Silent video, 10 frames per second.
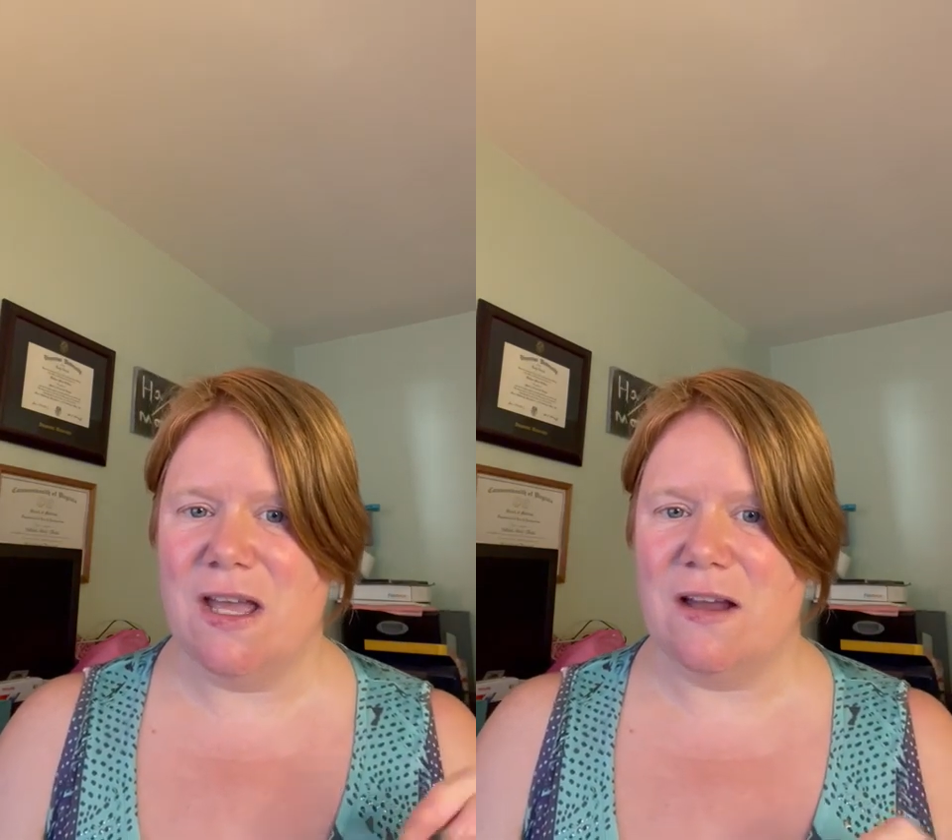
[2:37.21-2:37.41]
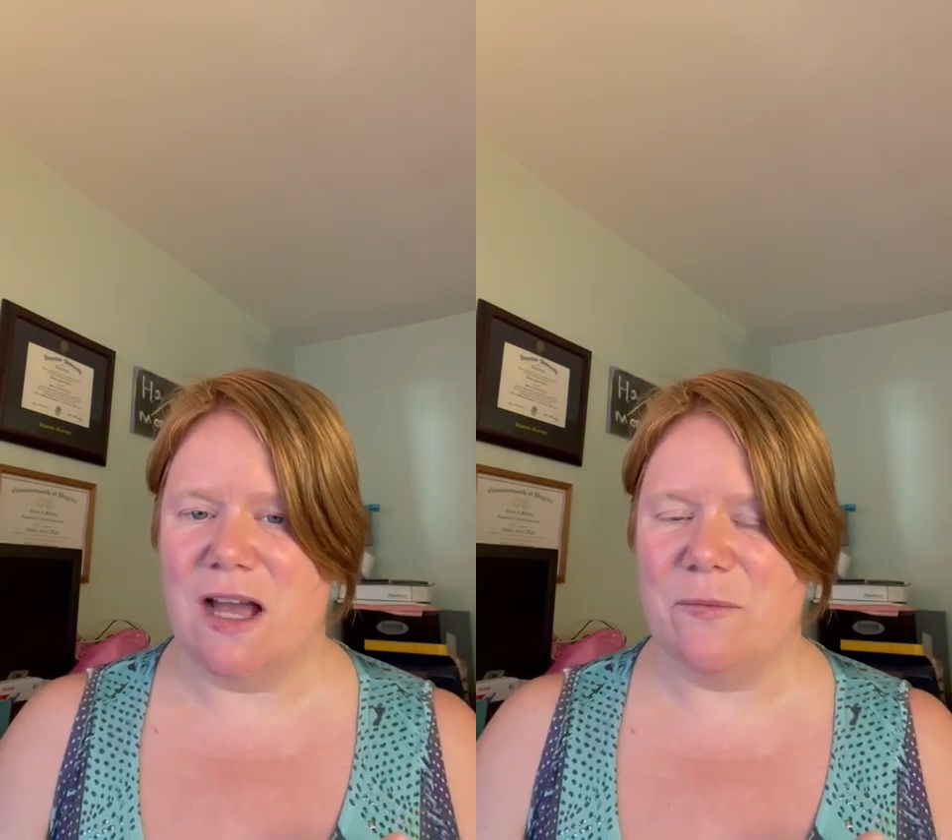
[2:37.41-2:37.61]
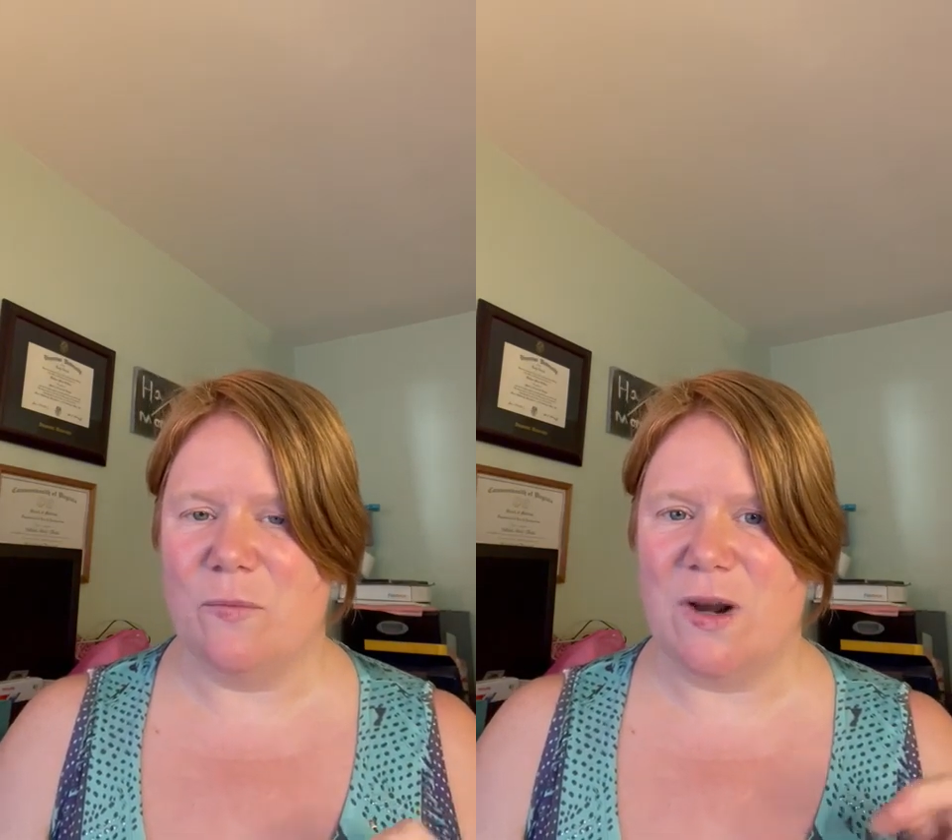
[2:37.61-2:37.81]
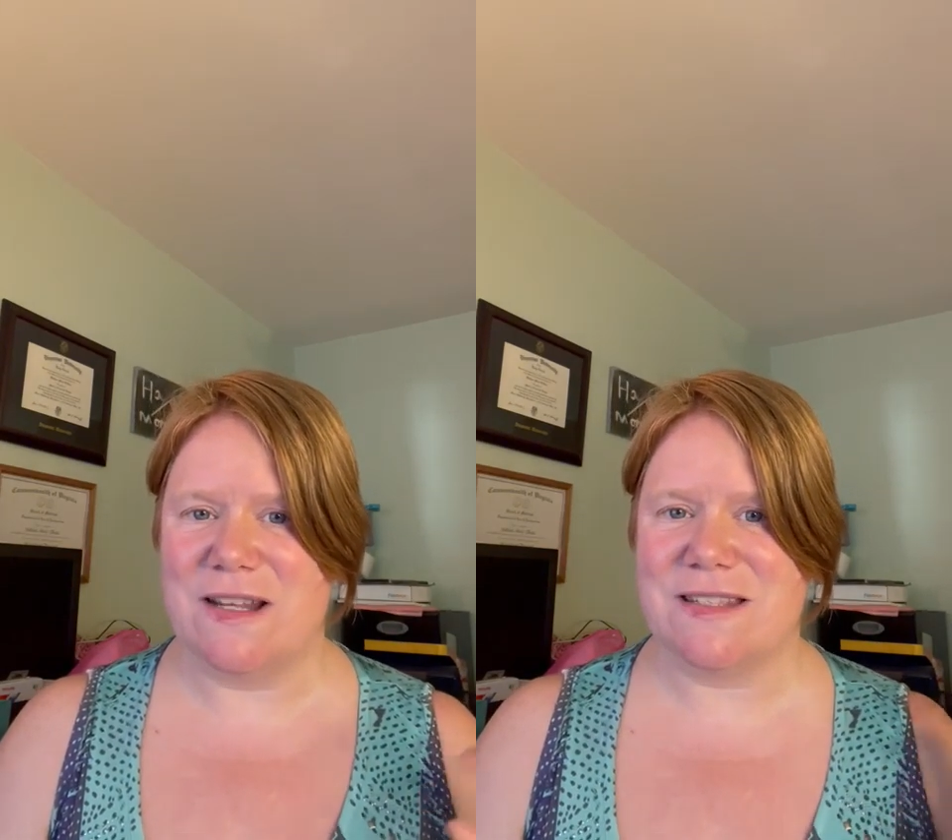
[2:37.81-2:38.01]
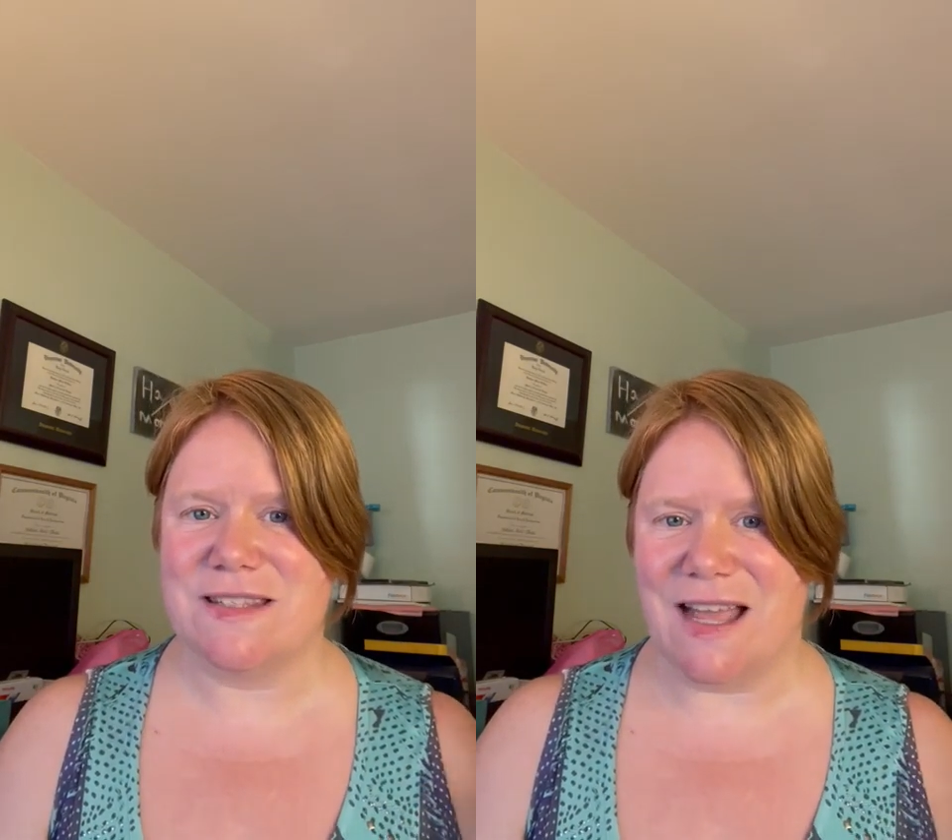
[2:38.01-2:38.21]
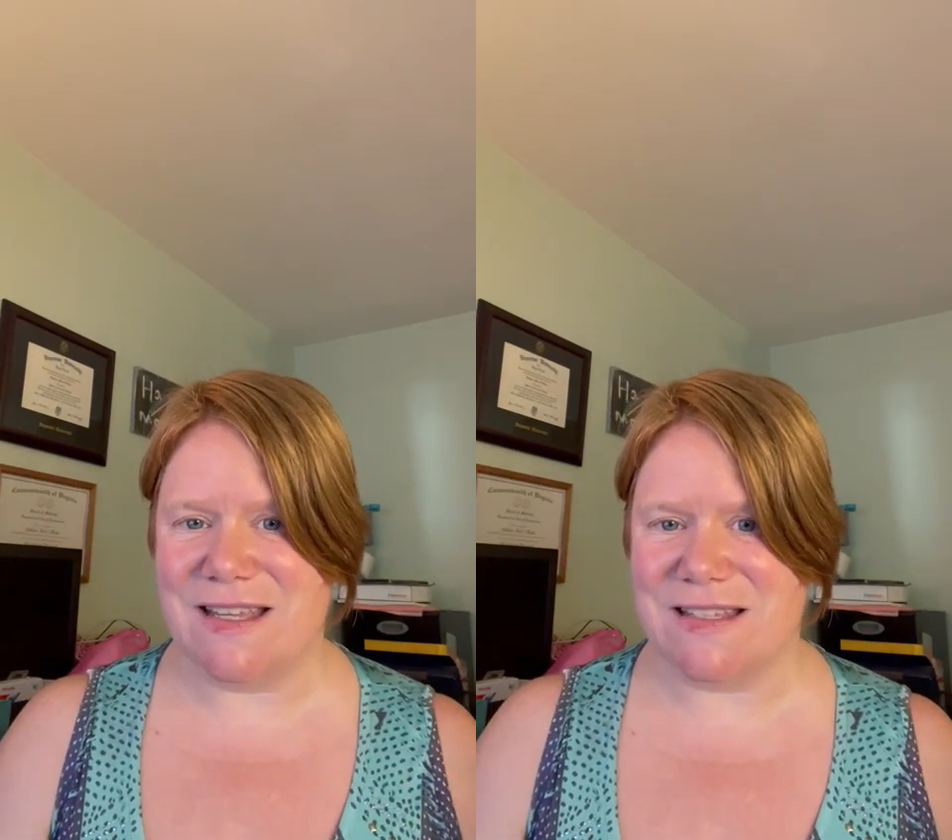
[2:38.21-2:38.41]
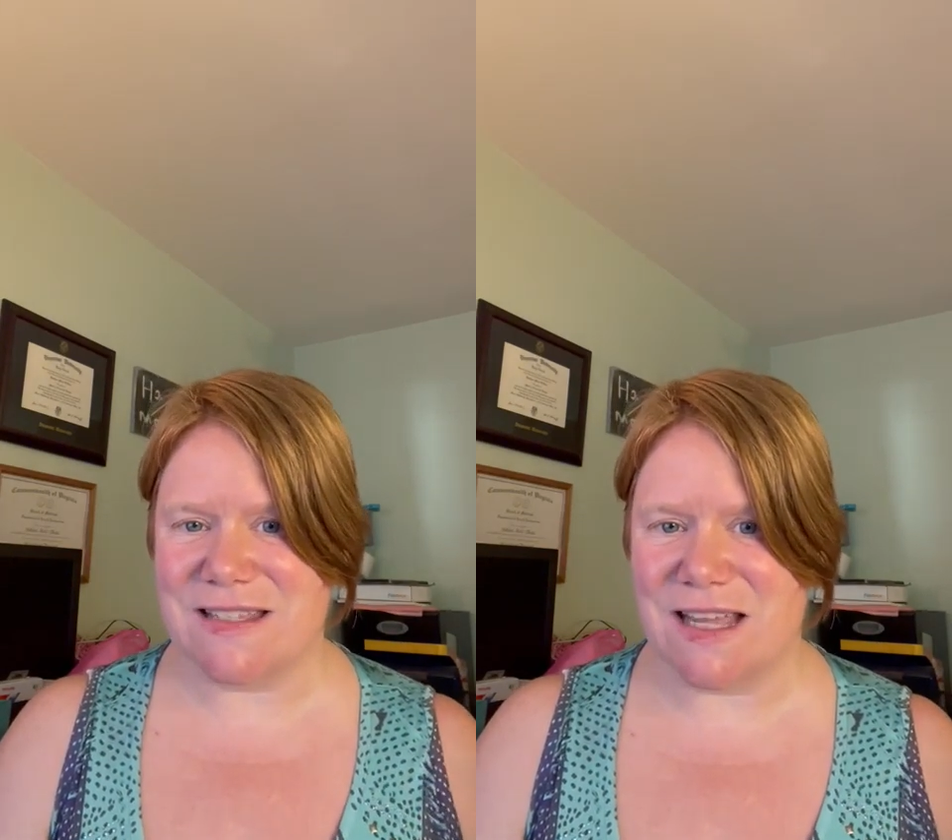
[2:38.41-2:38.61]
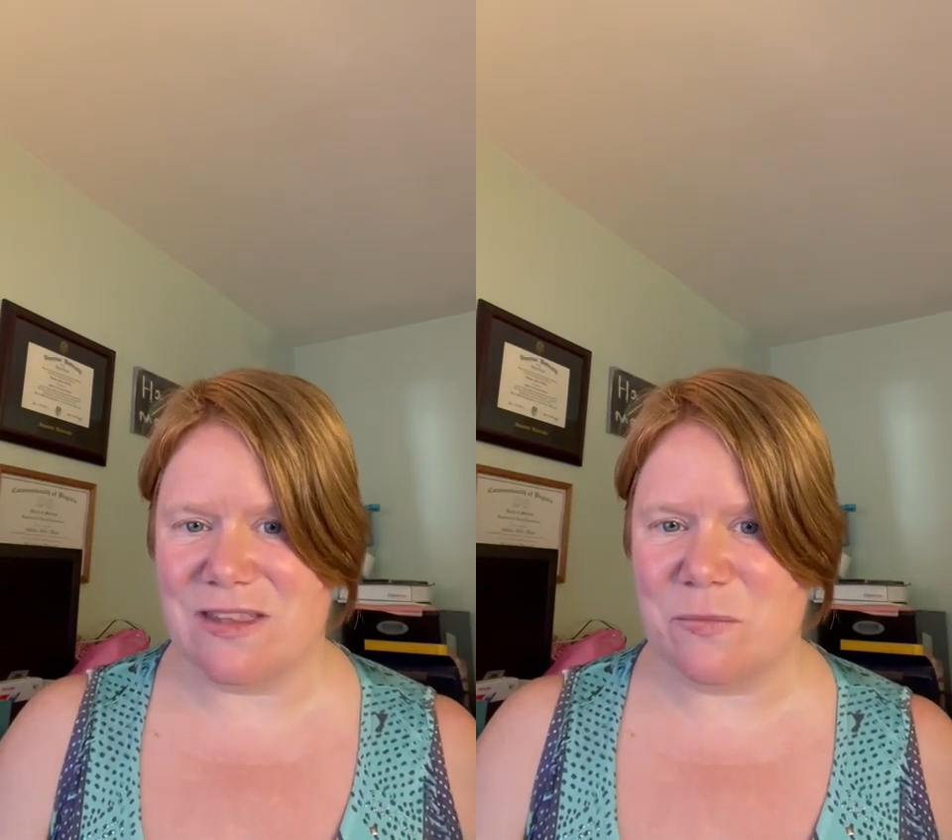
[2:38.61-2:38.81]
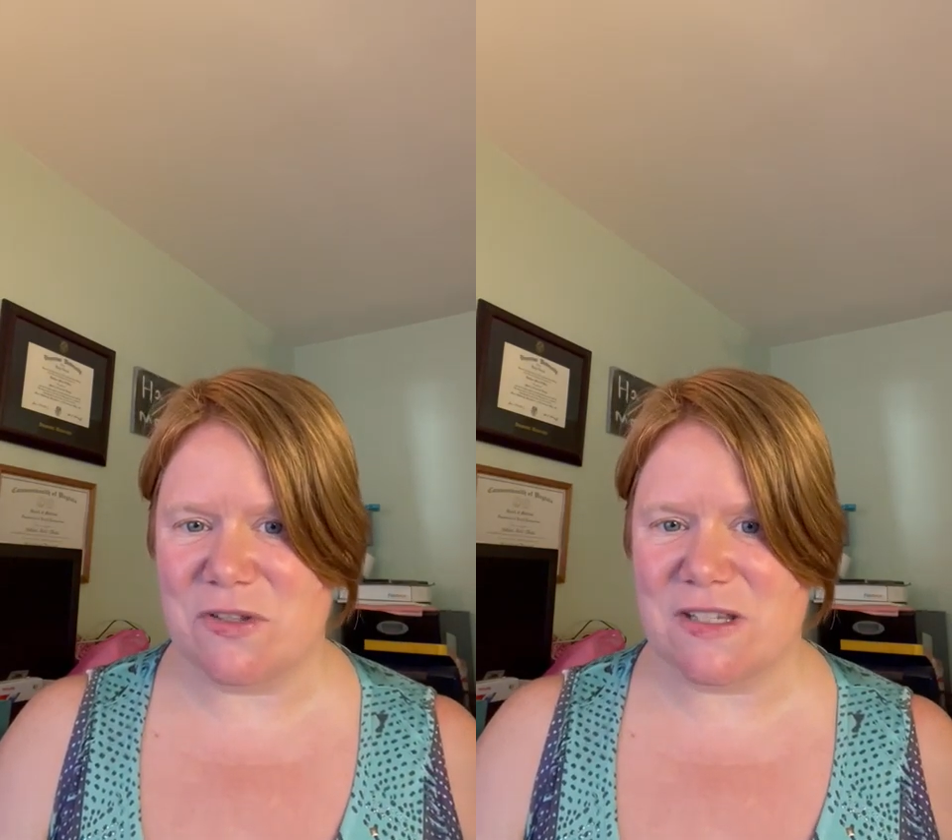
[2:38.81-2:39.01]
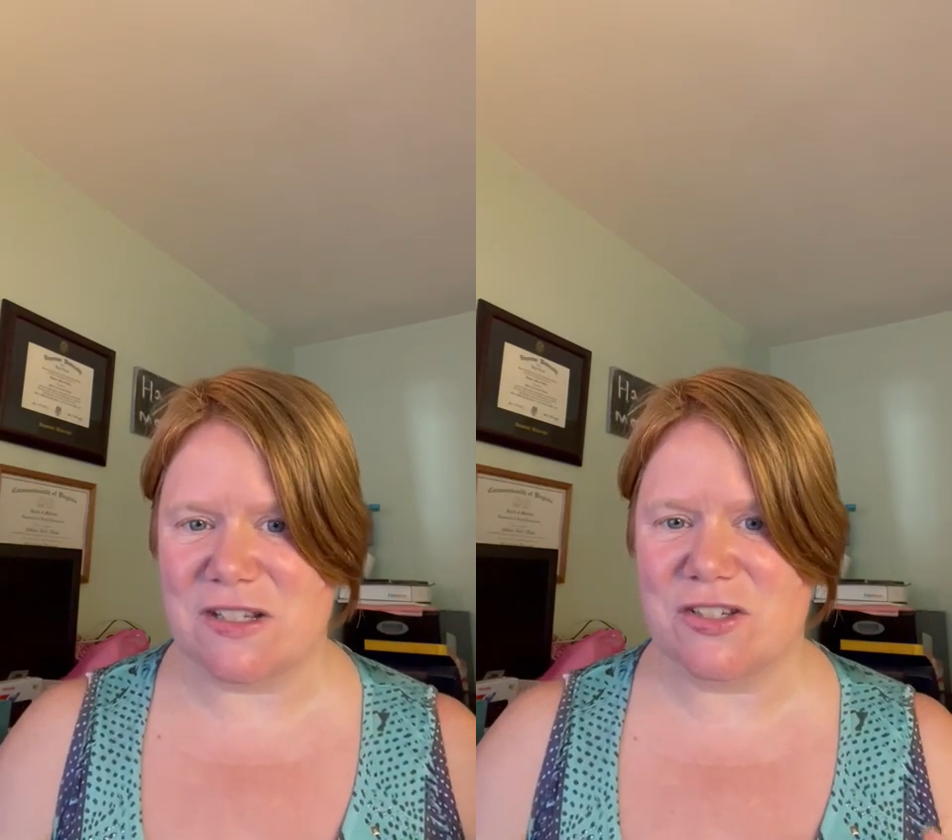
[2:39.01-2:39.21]
when it's not inside the
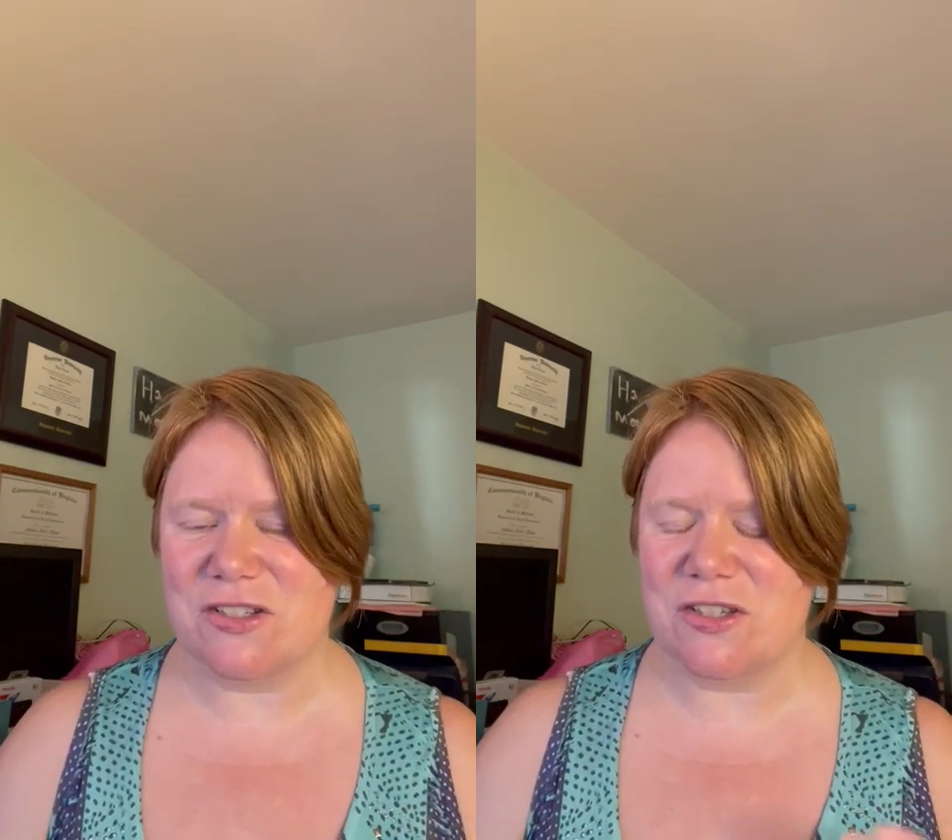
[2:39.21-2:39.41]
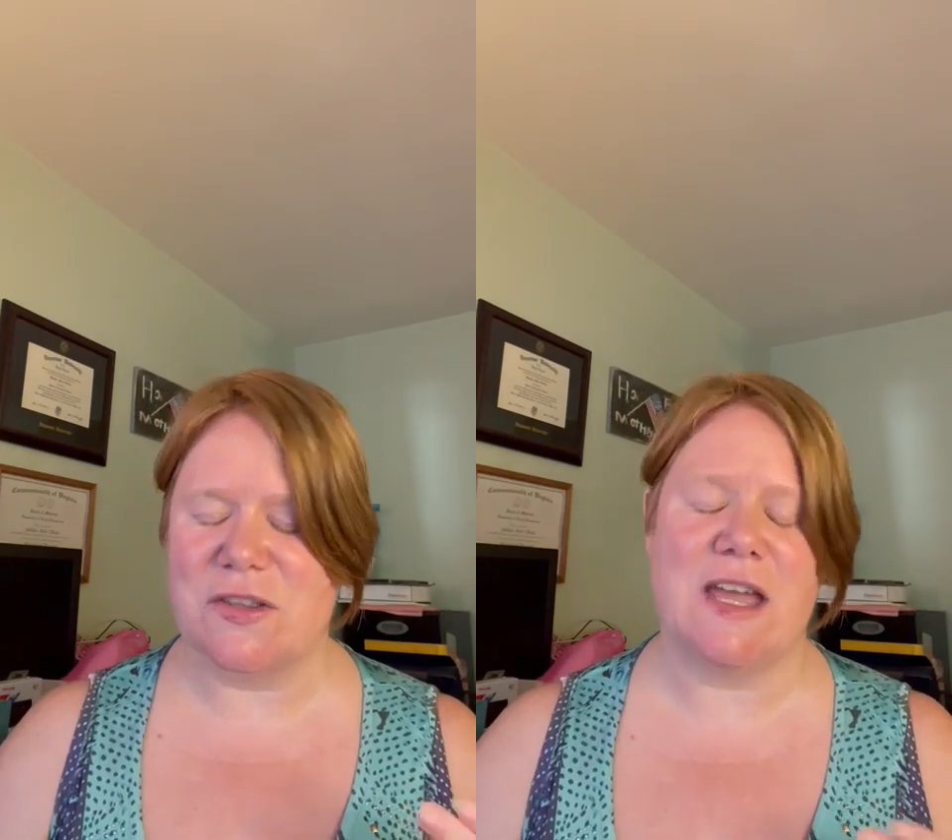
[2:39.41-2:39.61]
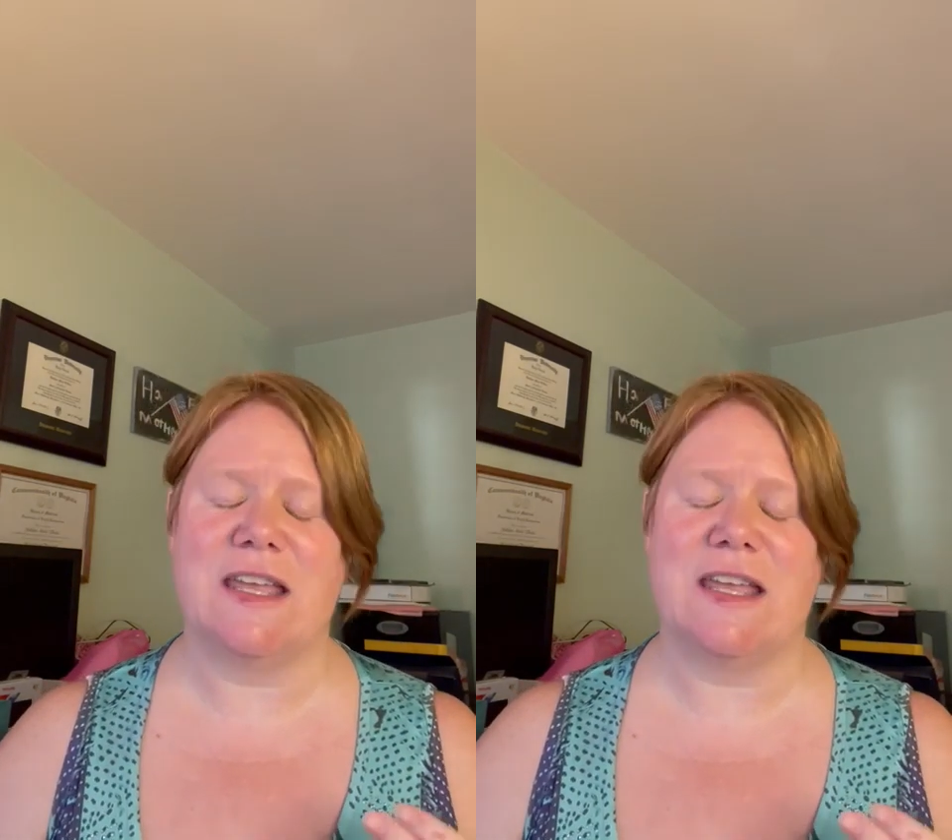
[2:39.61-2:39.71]
music, just so that,